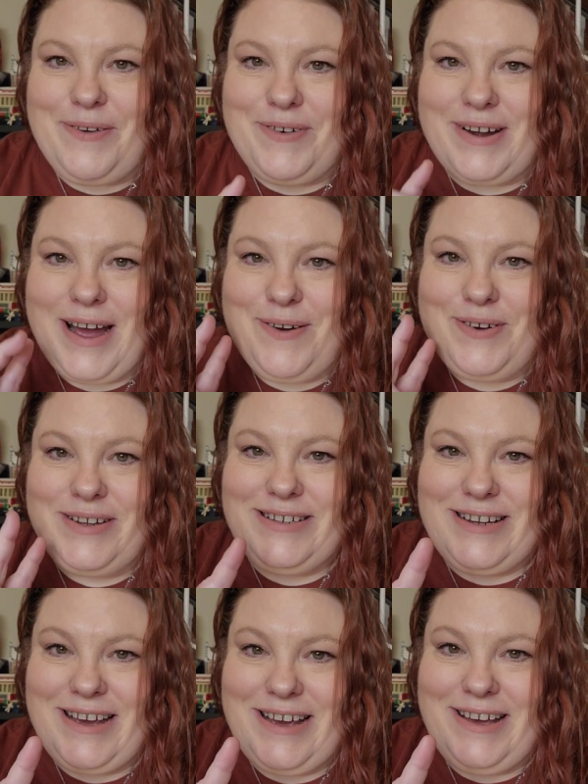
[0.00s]
we're now
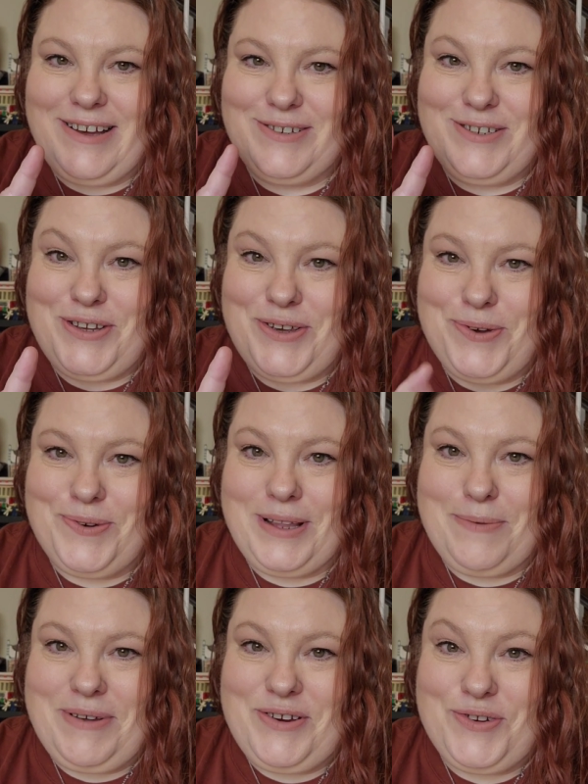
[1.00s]
on day two.
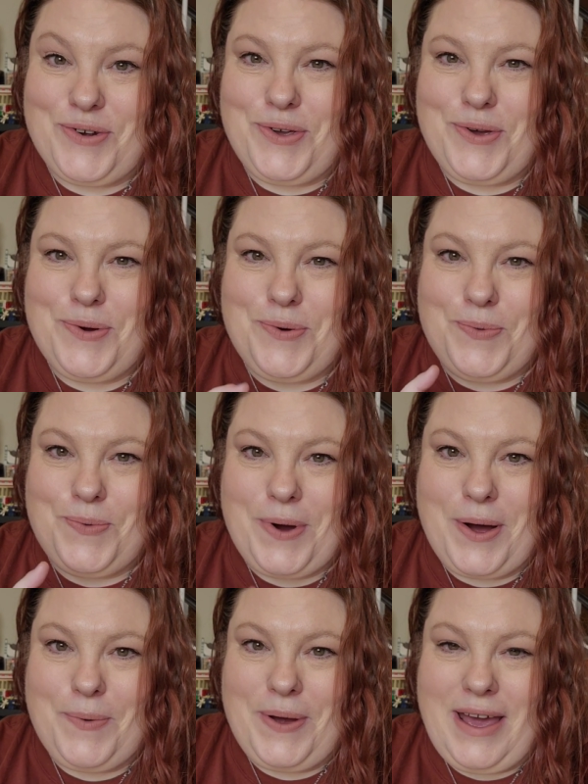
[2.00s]
Let me show you what